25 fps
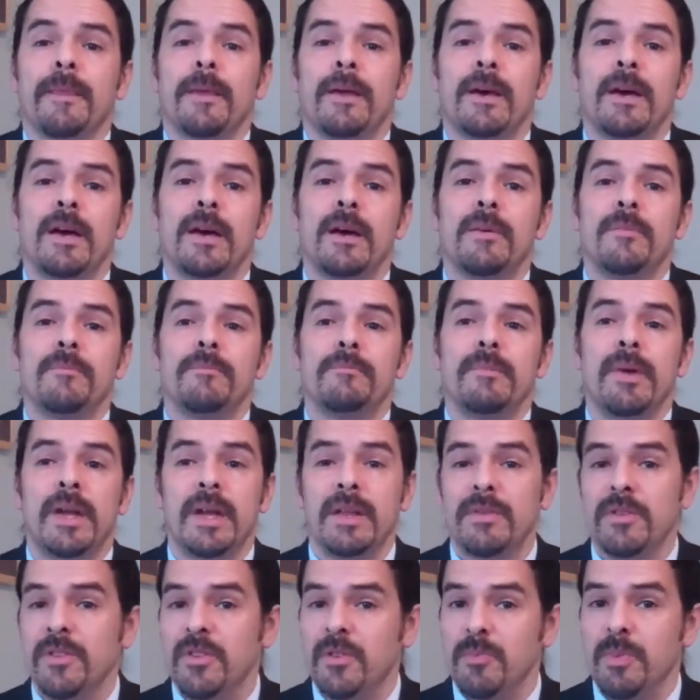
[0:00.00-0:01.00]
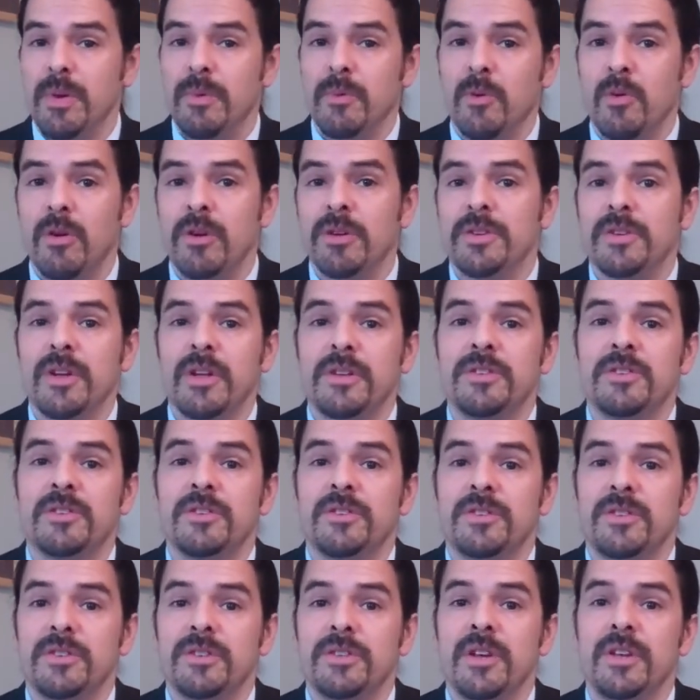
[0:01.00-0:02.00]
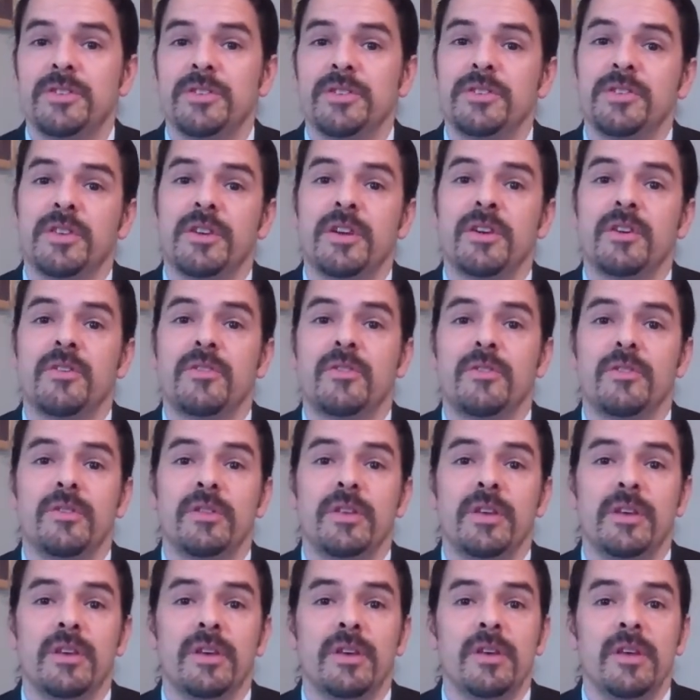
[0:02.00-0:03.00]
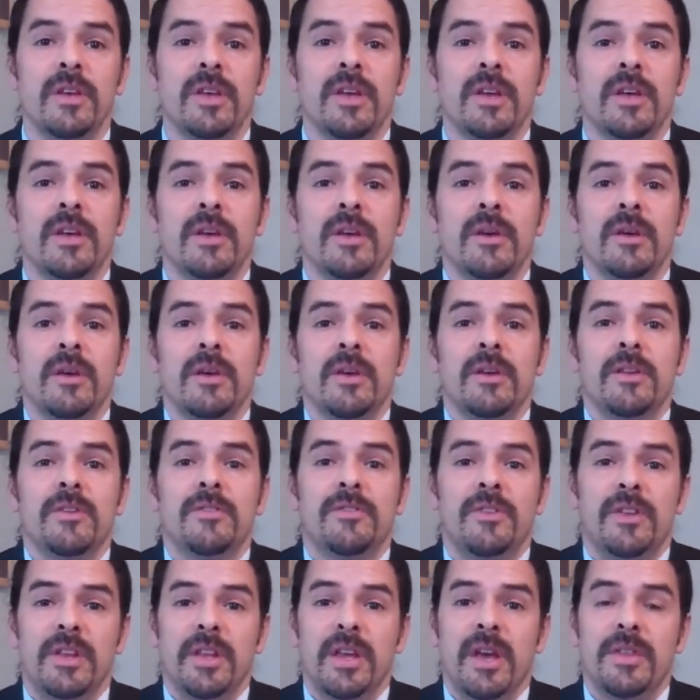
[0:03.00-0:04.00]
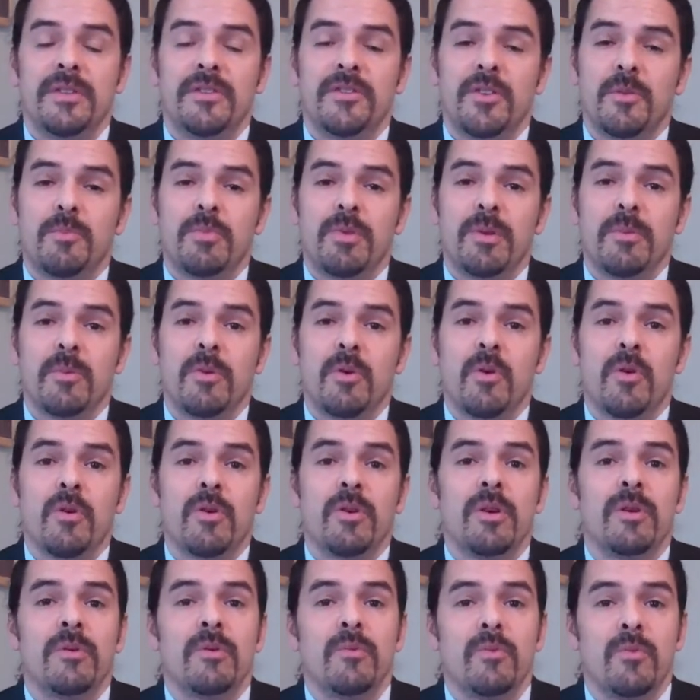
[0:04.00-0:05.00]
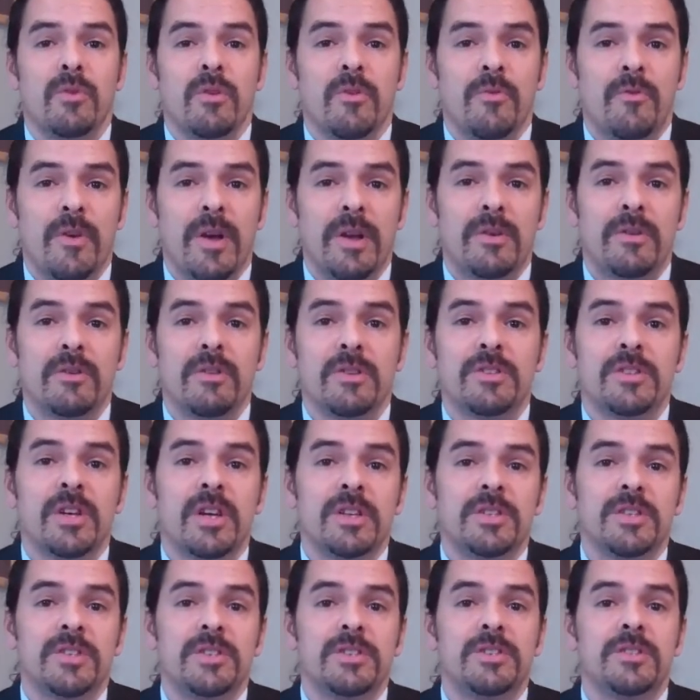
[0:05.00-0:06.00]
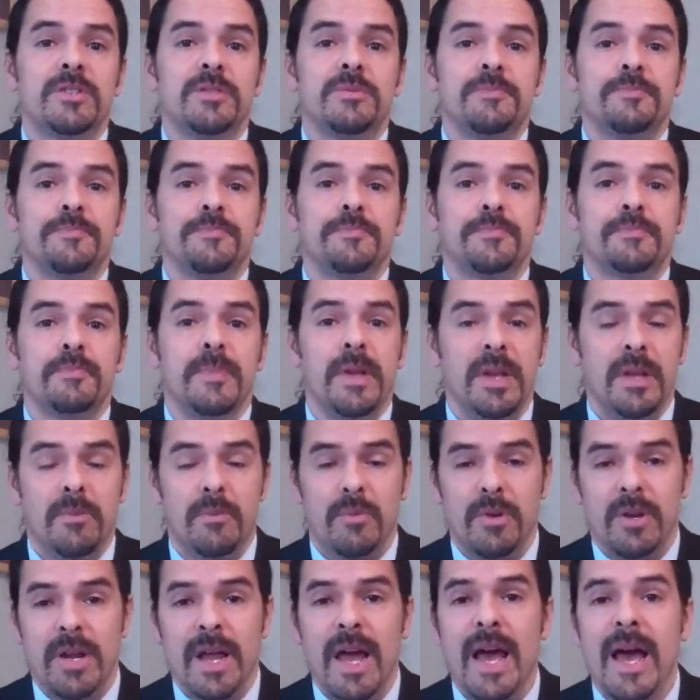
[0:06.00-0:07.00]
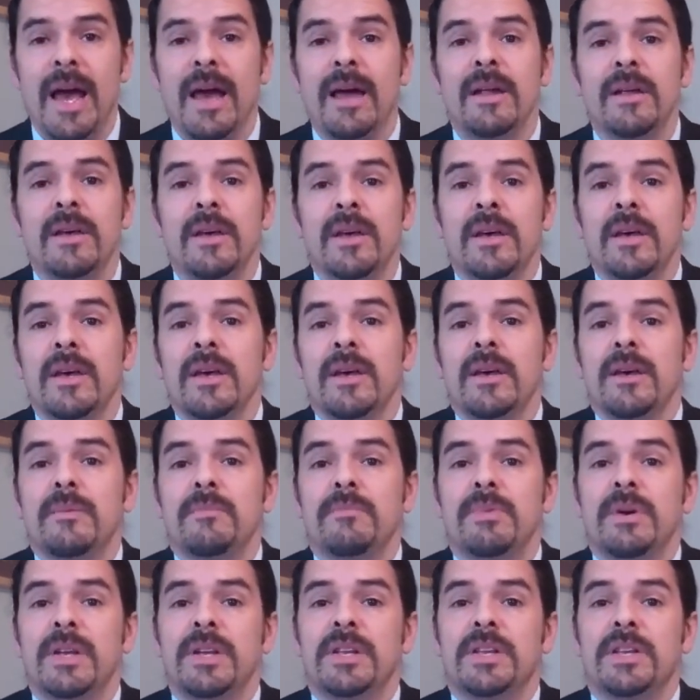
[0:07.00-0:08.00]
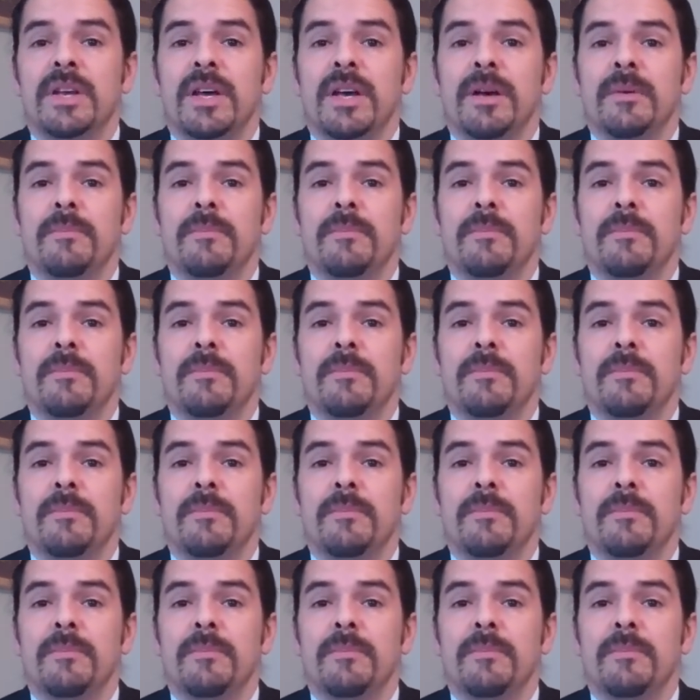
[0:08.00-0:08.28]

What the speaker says: Many of the Supreme Court judges that are currently sitting on the Supreme Court were federal judges. Many were not. But